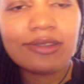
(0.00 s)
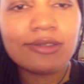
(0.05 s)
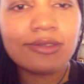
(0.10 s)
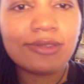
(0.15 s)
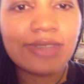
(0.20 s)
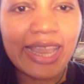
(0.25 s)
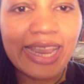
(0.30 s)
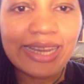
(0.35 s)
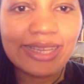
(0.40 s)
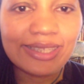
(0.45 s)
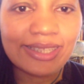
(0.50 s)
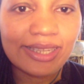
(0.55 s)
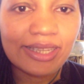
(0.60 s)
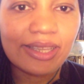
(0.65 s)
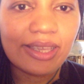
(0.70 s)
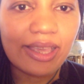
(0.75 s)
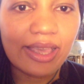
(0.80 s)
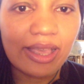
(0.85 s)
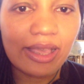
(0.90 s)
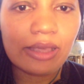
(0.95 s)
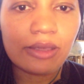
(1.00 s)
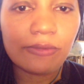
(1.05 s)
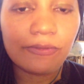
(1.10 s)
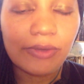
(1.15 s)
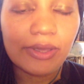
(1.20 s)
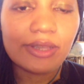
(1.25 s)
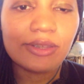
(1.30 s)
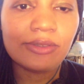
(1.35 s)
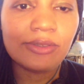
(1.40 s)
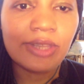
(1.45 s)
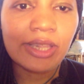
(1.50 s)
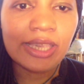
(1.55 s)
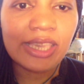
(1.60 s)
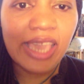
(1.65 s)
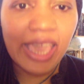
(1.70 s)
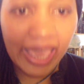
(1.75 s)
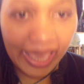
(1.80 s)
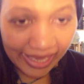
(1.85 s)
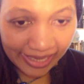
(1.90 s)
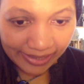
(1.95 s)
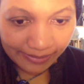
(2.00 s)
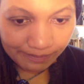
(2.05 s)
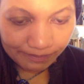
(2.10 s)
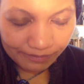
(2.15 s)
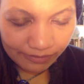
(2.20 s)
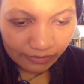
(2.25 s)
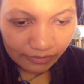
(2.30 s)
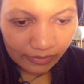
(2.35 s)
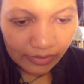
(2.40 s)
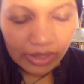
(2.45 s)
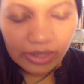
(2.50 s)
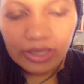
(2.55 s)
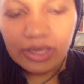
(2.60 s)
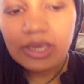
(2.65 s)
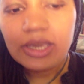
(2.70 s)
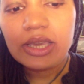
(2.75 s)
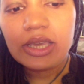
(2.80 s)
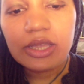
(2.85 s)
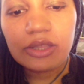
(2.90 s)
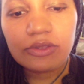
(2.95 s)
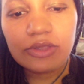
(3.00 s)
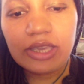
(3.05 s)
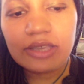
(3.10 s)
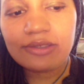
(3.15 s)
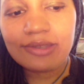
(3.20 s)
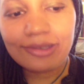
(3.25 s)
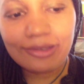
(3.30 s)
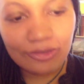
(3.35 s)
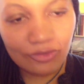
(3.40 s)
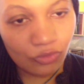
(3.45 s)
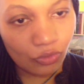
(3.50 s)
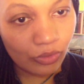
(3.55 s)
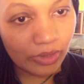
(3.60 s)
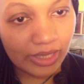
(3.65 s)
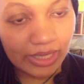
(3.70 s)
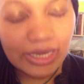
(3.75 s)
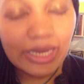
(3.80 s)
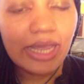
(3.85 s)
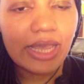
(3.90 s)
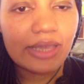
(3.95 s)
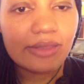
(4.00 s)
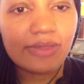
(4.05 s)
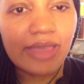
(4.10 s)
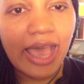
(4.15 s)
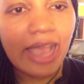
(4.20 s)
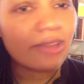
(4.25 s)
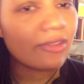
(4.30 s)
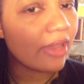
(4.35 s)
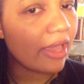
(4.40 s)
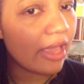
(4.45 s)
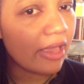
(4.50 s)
State of Decay. This is a story that,